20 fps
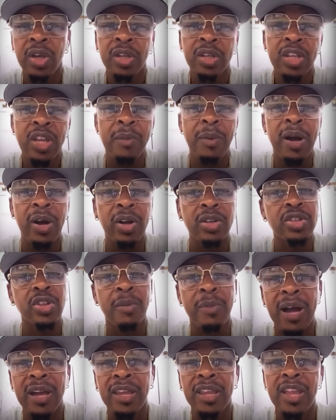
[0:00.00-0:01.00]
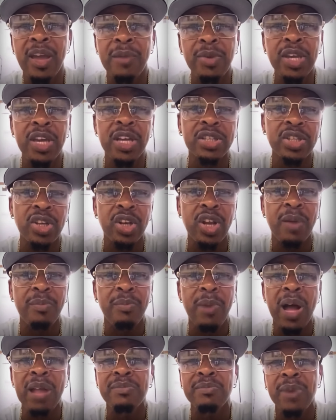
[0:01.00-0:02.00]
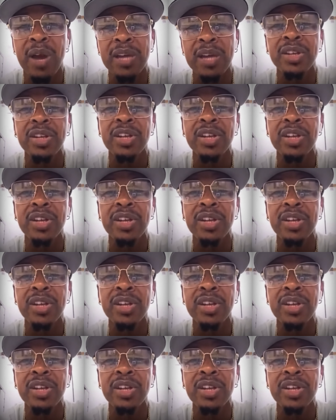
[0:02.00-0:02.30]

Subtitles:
them have got the mind, them hate you, them bad mind,